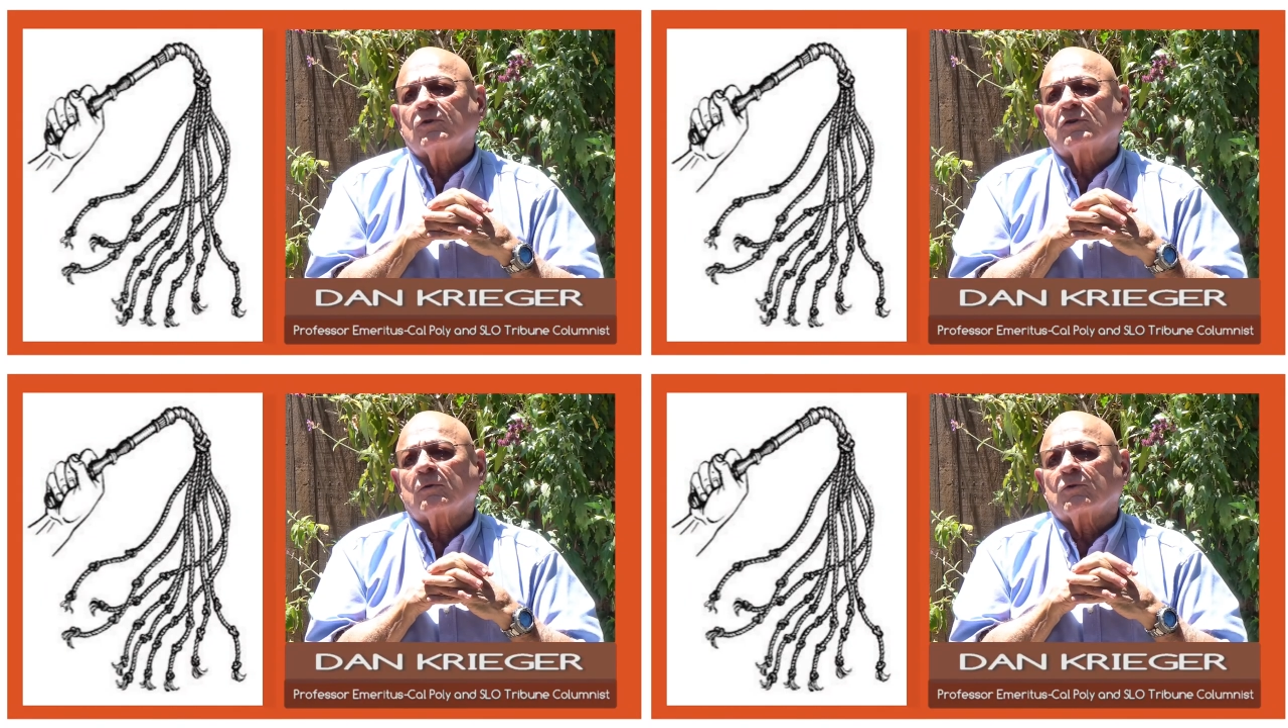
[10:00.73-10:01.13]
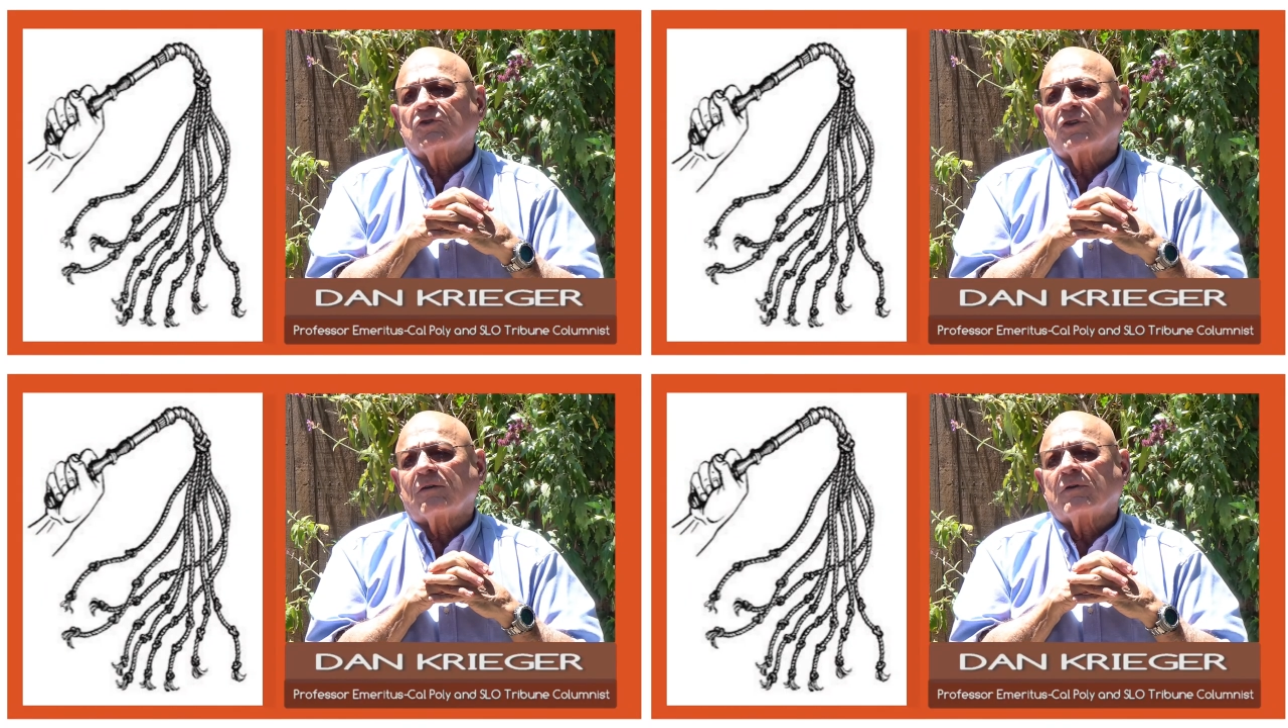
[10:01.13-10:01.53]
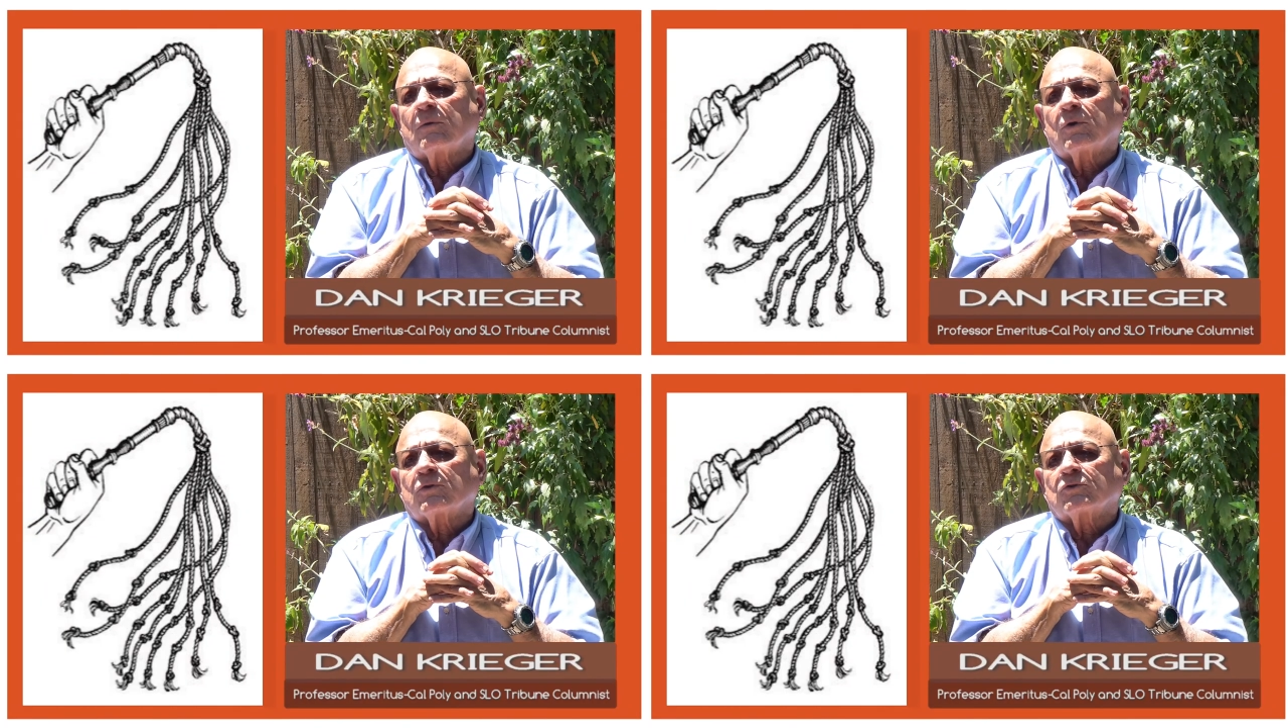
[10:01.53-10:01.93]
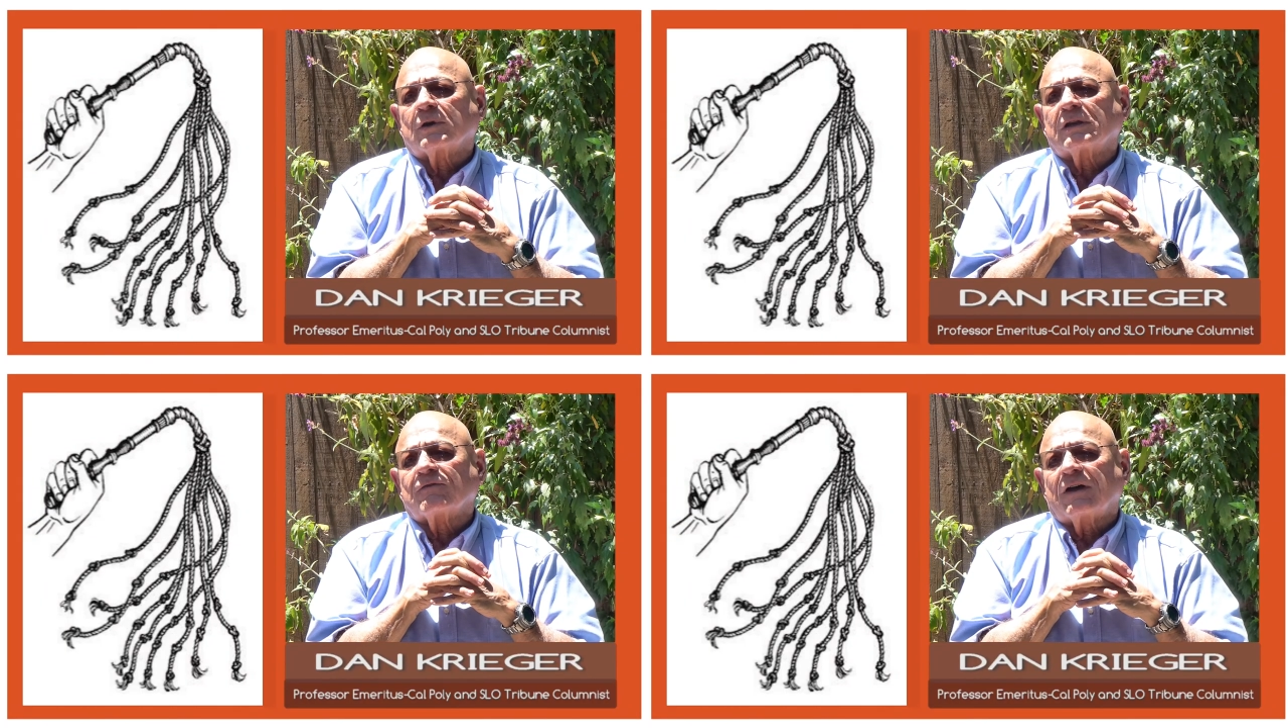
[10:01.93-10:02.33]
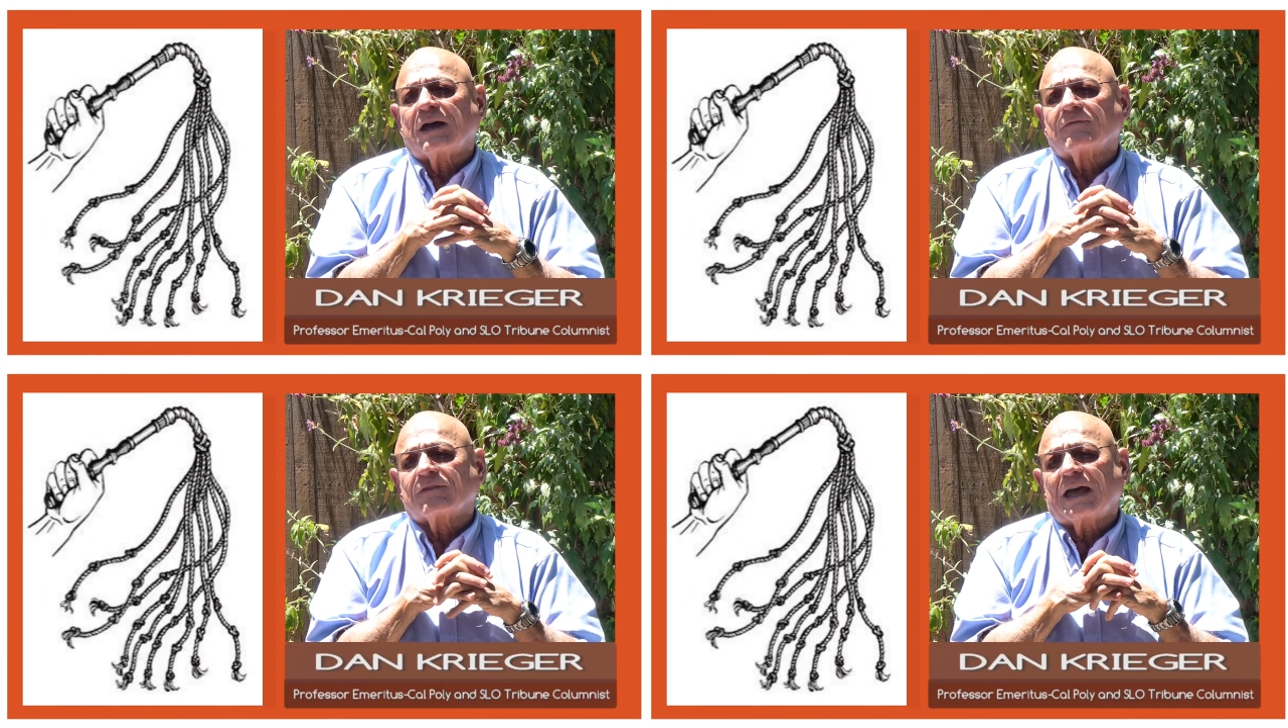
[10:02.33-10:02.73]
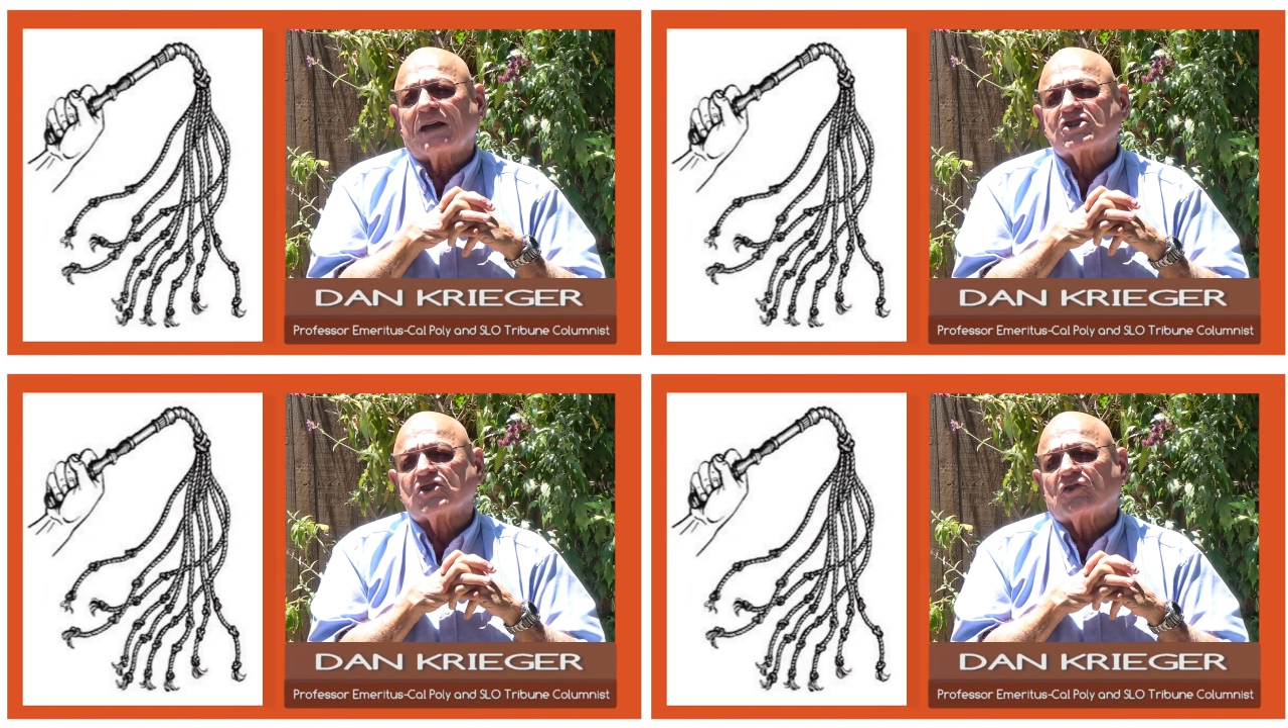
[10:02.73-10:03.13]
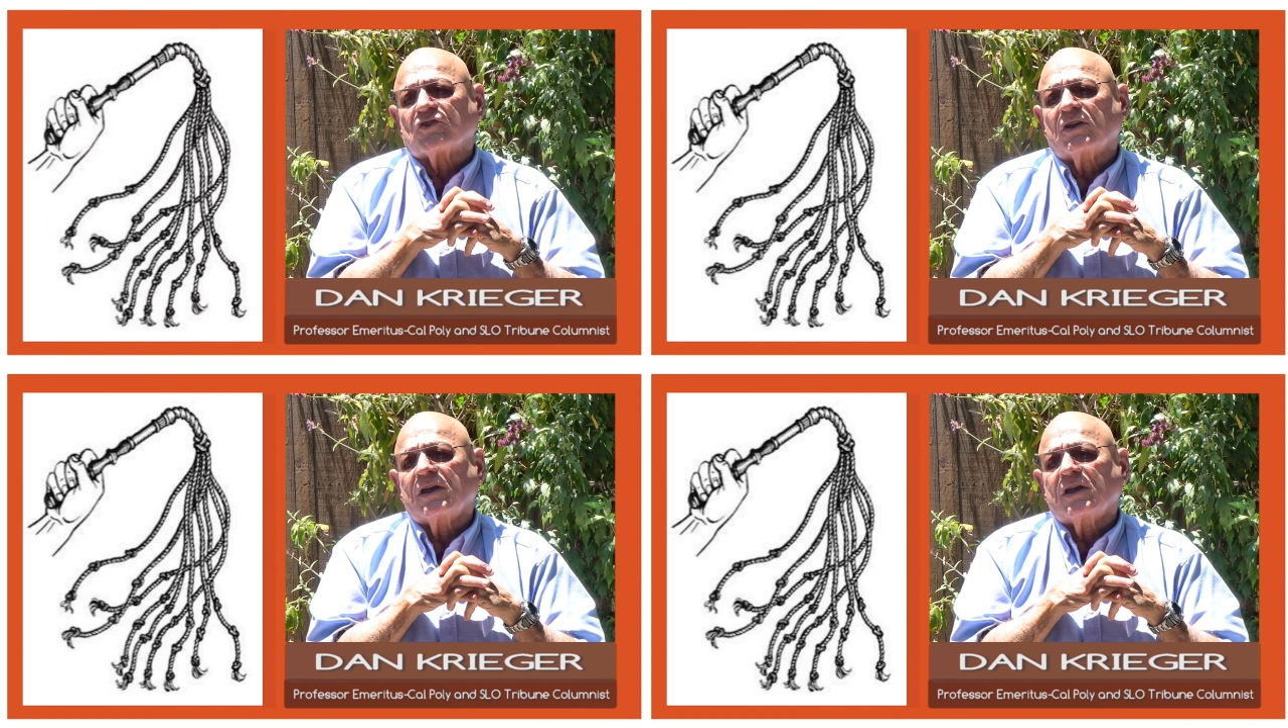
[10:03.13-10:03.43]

were 25 lashes?